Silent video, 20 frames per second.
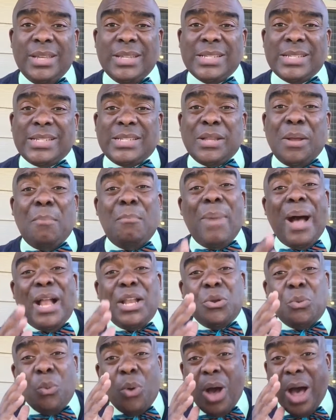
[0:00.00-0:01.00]

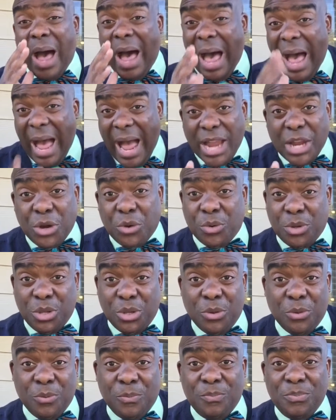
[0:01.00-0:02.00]
somebody will hire
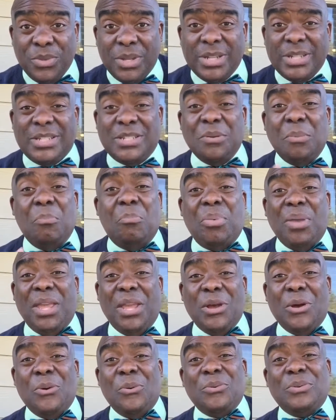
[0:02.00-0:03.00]
you to
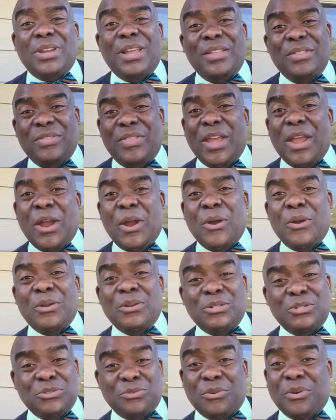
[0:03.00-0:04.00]
build their
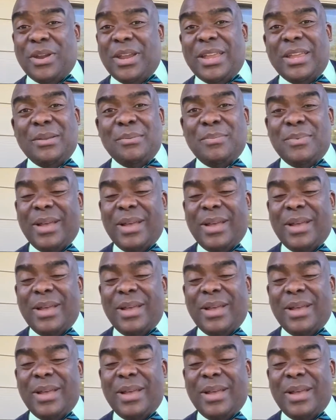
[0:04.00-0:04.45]
dream.